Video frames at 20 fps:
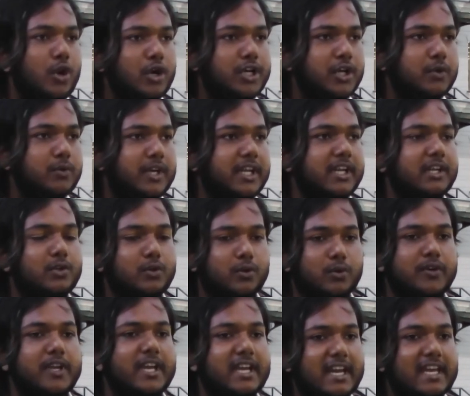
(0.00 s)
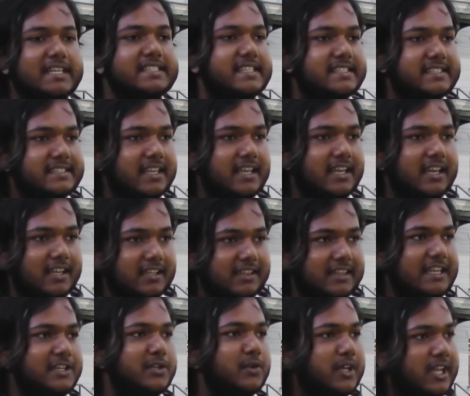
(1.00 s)
duty to realize
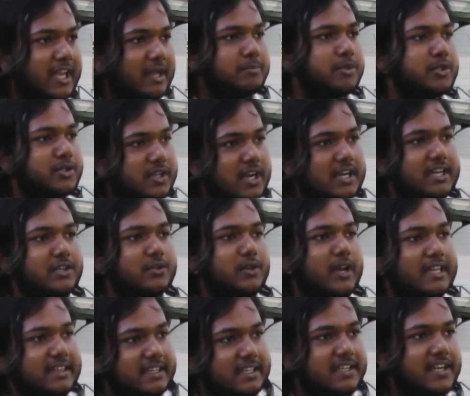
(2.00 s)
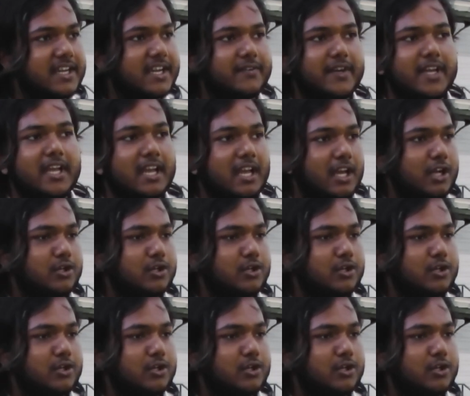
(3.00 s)
that you came to study, to get the degree,